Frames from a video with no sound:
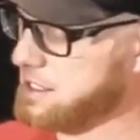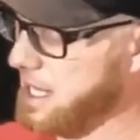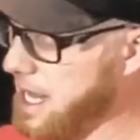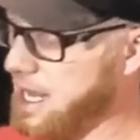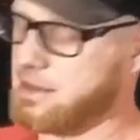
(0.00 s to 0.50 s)

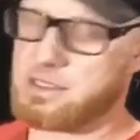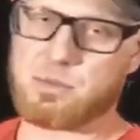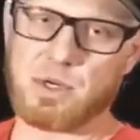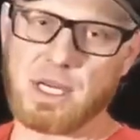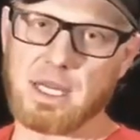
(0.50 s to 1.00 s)
and the
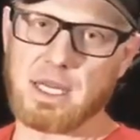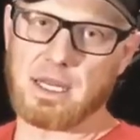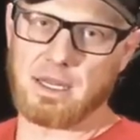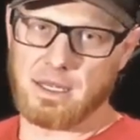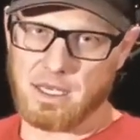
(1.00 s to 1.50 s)
spring kit
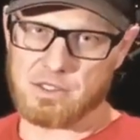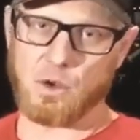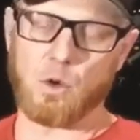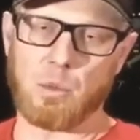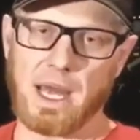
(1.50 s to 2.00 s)
as a
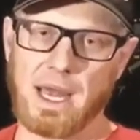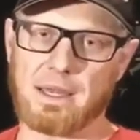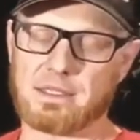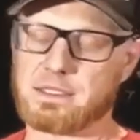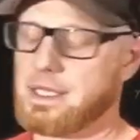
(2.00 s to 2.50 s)
whole
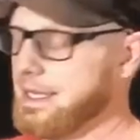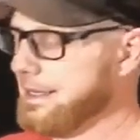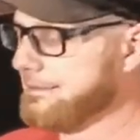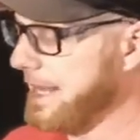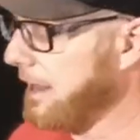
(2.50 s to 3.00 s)
package.
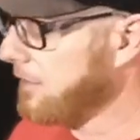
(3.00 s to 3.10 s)
Now, the